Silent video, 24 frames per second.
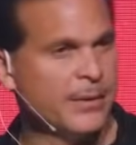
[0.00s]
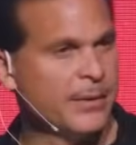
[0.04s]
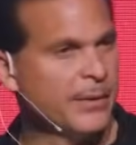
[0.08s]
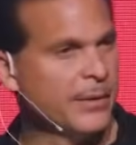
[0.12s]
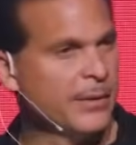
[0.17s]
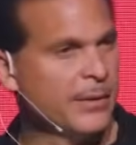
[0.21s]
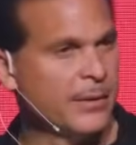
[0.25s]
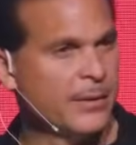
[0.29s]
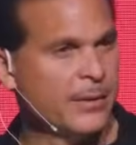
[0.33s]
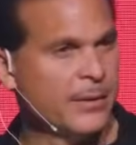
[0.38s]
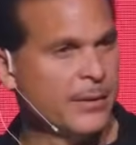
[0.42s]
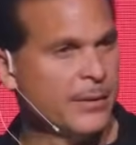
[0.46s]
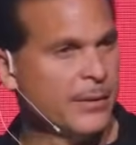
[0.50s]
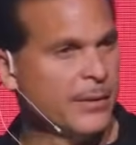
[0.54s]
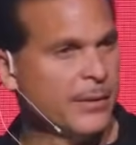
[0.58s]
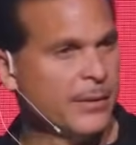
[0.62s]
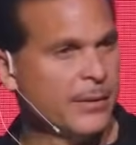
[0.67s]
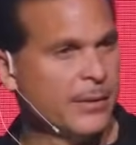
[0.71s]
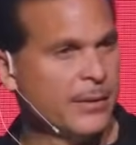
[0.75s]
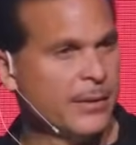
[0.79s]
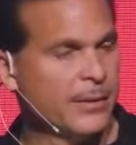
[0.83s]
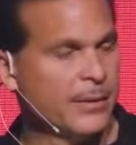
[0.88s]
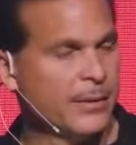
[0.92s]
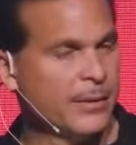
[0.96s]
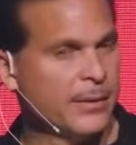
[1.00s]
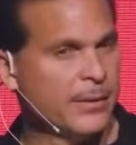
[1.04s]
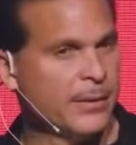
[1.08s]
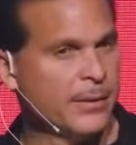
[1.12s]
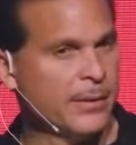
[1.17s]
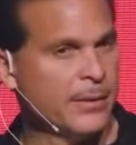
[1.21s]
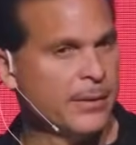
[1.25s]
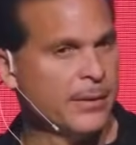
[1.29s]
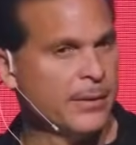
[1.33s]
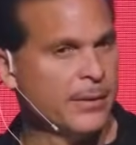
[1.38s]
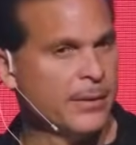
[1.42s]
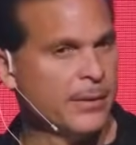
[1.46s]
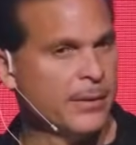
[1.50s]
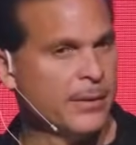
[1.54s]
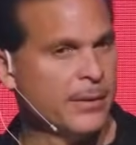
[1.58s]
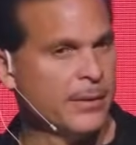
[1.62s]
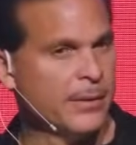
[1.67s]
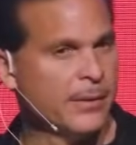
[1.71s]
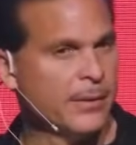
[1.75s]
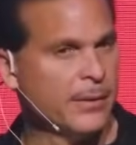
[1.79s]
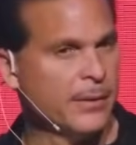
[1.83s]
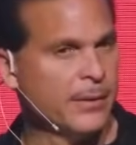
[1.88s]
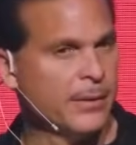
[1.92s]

No one is speaking in this clip.